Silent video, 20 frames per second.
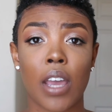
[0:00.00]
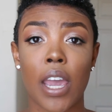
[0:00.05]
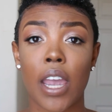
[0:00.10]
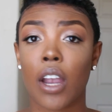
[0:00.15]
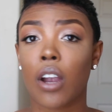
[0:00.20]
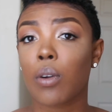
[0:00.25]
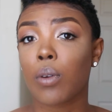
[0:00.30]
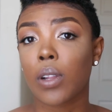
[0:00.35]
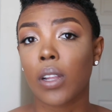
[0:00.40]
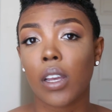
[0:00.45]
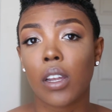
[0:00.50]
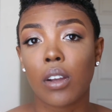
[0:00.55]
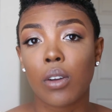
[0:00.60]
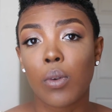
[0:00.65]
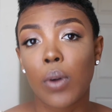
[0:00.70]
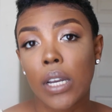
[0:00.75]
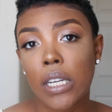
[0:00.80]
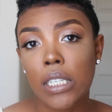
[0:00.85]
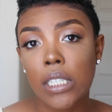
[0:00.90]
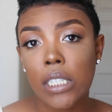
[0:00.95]
hair
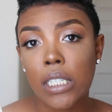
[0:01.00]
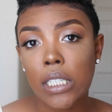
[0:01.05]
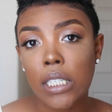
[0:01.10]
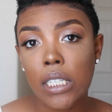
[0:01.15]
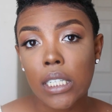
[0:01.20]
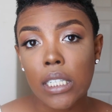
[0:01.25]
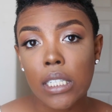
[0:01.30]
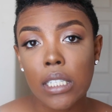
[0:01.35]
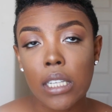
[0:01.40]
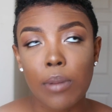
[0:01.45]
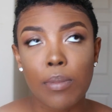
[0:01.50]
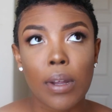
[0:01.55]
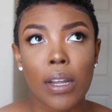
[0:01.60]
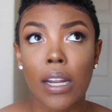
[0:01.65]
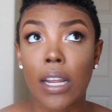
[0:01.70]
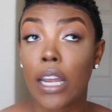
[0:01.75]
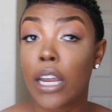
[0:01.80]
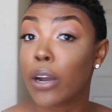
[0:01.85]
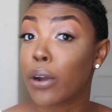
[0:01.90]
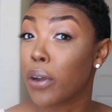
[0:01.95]
related questions, I'm
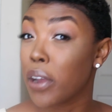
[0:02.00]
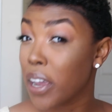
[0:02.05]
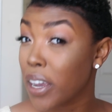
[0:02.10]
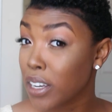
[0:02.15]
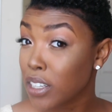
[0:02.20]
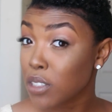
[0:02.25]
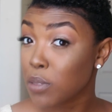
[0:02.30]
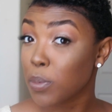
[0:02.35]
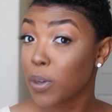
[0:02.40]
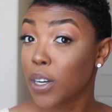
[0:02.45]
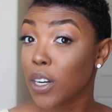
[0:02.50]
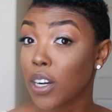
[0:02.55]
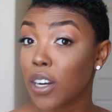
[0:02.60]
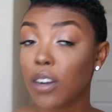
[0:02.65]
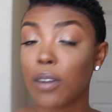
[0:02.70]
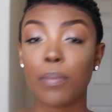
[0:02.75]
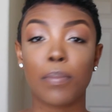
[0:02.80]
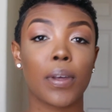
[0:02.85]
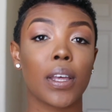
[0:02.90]
not a hair expert,